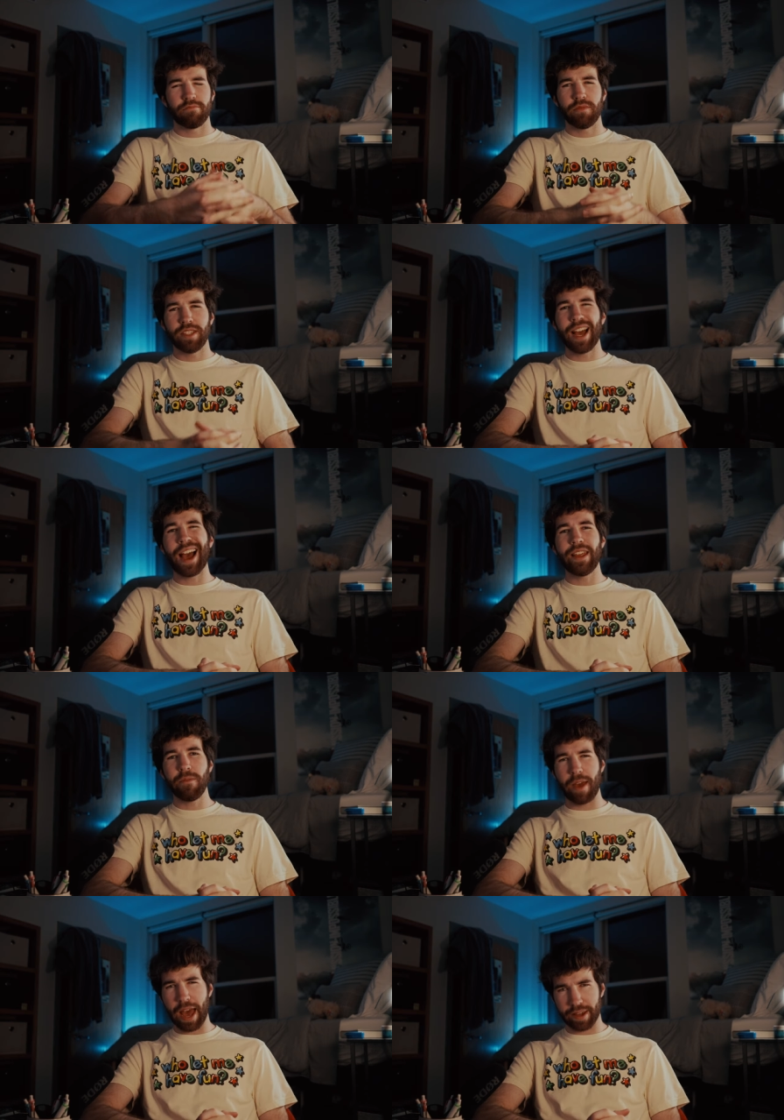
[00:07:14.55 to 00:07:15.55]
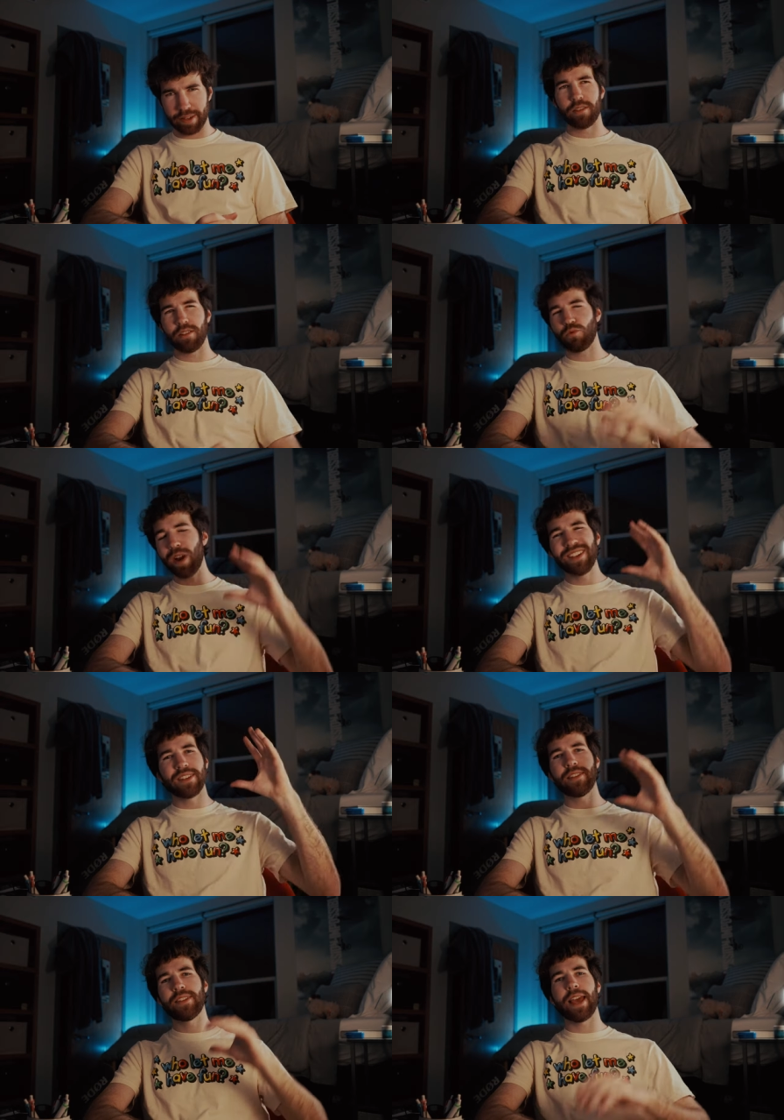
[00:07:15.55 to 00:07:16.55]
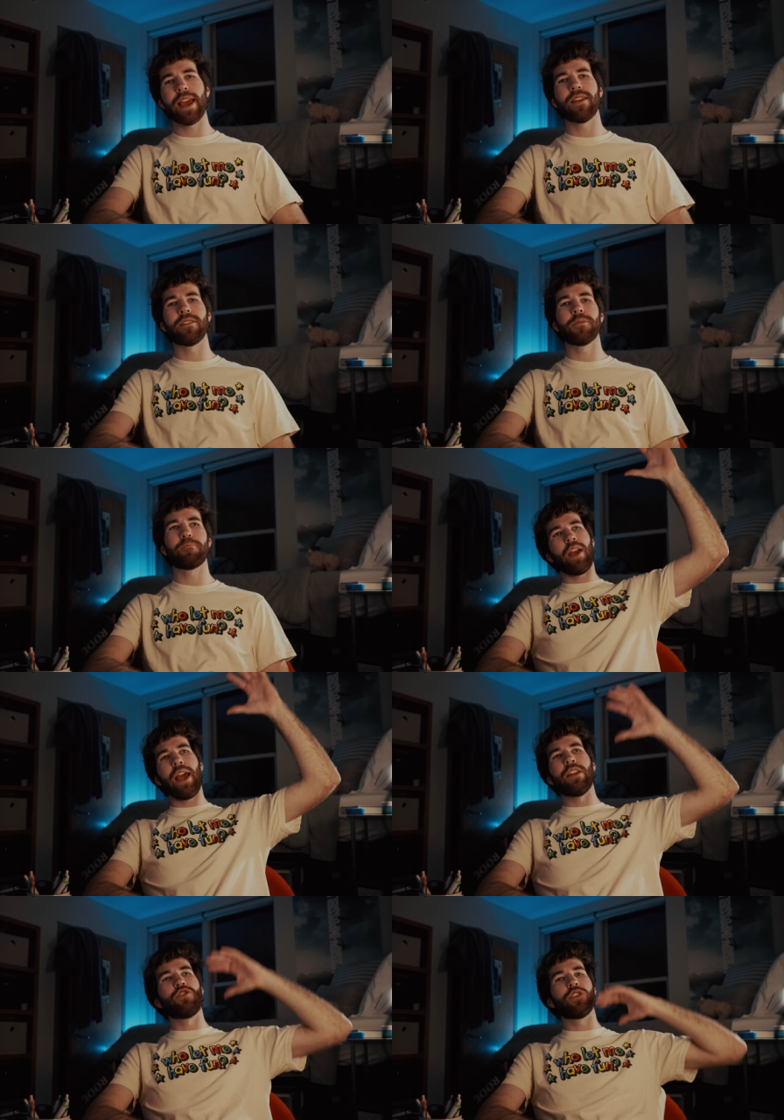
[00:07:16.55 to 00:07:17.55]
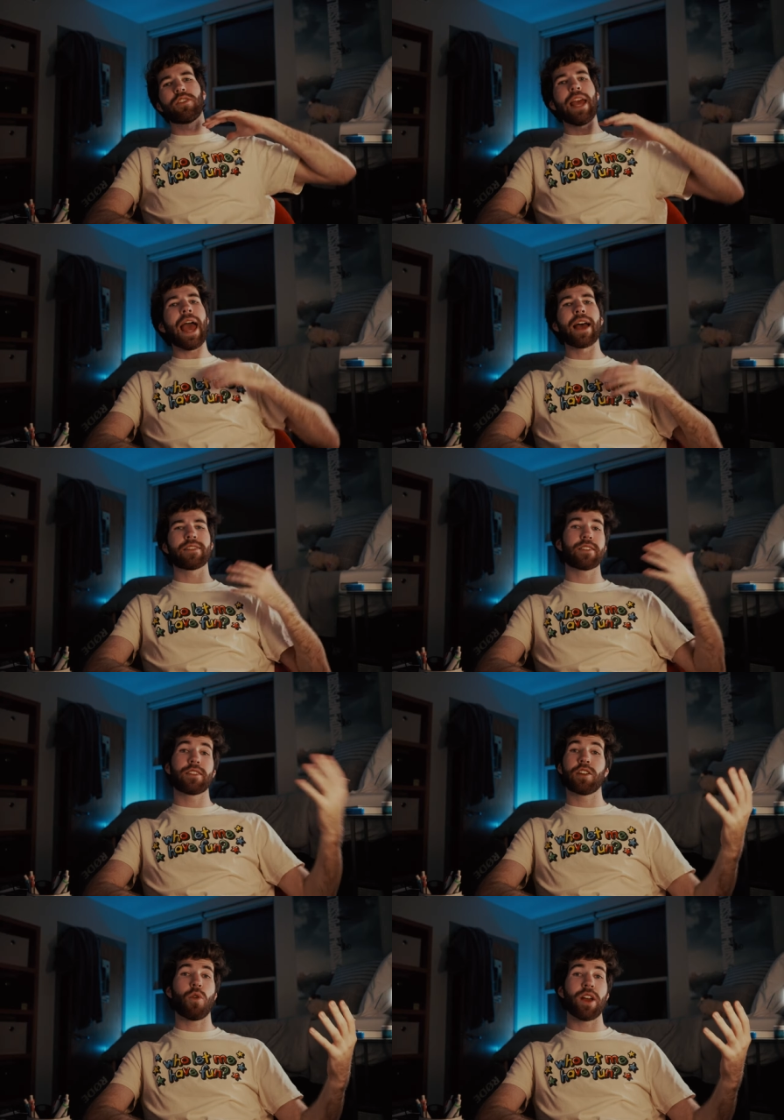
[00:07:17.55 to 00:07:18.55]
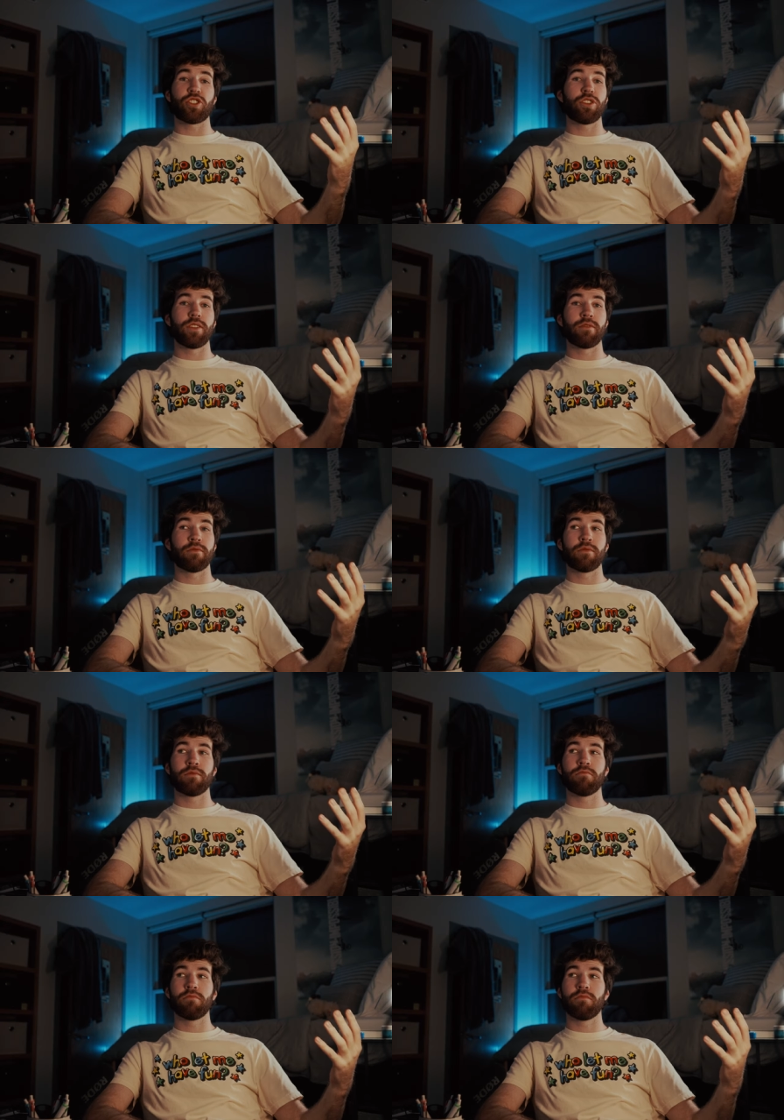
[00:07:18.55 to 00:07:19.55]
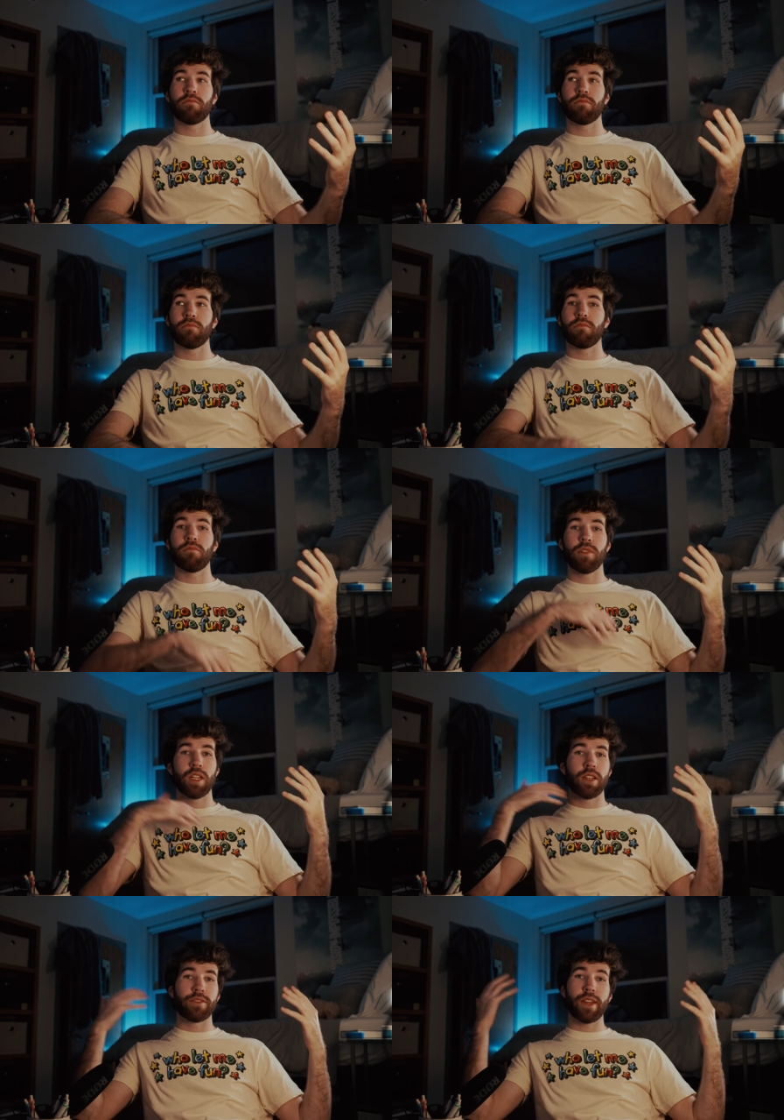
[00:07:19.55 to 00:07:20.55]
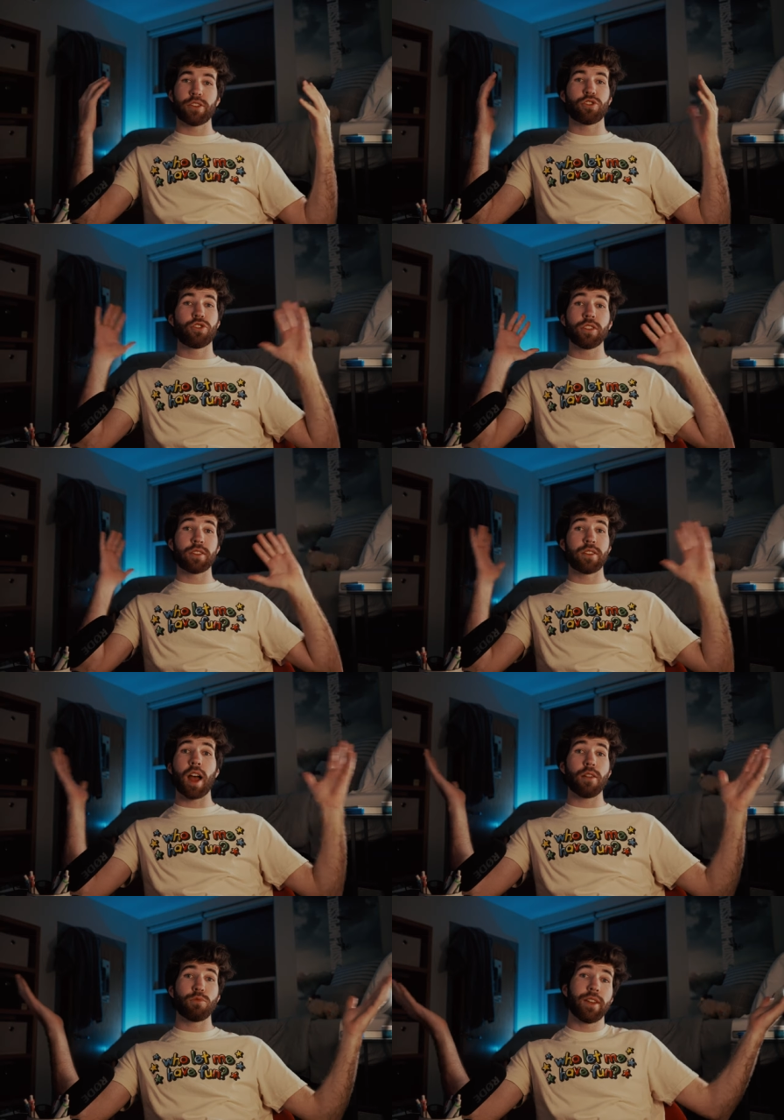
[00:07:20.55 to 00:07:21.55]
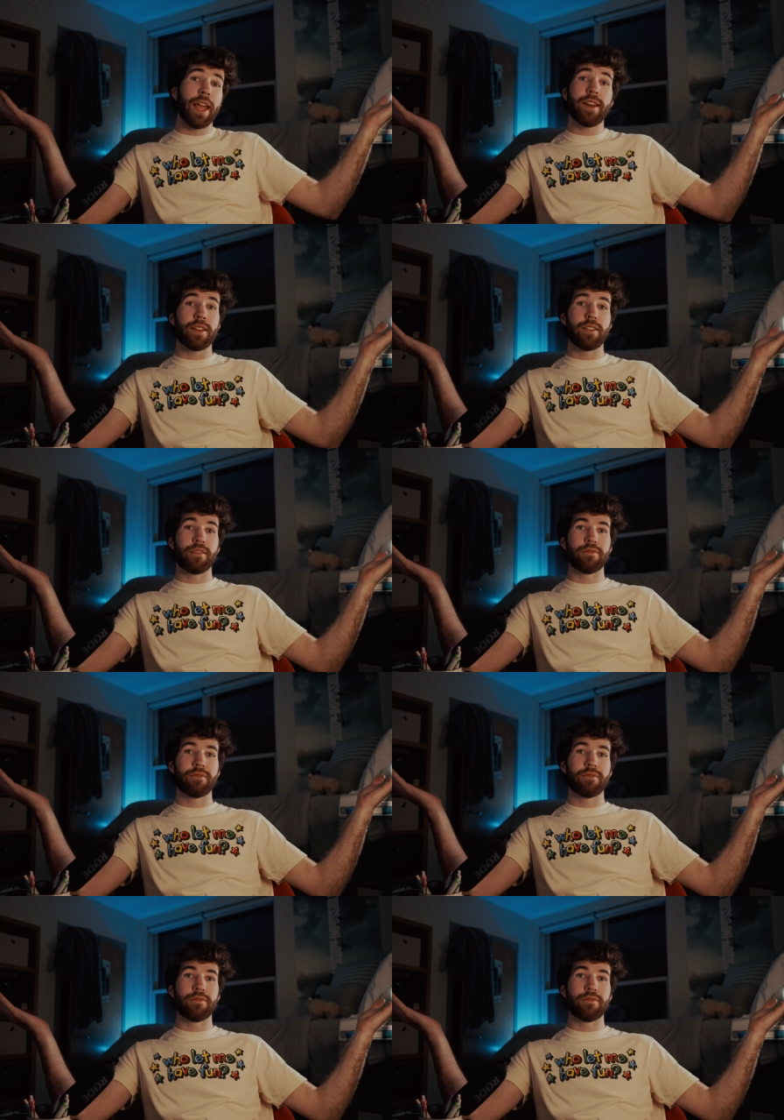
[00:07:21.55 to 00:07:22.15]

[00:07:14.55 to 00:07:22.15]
the guy in the back, raises his hand and just asks a question that's just not related.